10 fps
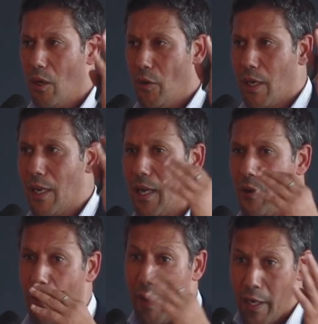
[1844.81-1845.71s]
on the
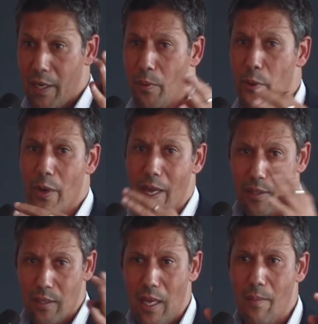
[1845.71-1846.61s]
cloud, on
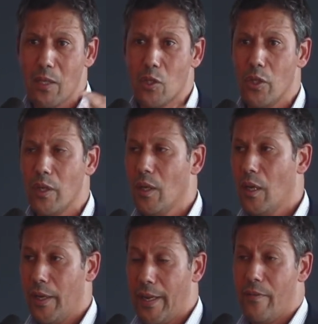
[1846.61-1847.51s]
AWS and Amazon,
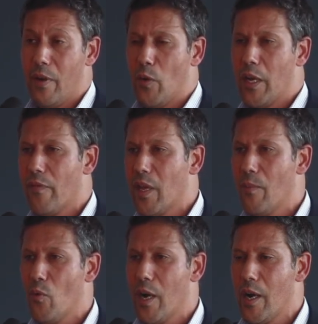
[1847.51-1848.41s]
and even with the
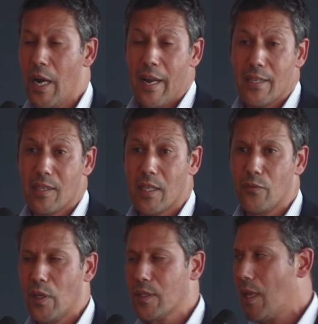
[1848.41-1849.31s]
VMware, NSX,
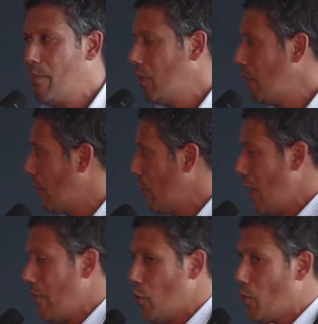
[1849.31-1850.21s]
for example, if
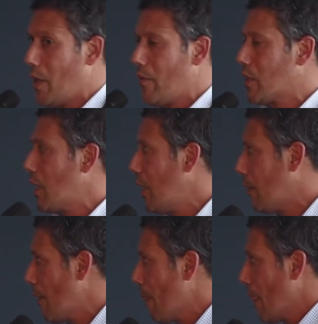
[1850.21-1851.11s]
you have your private cloud.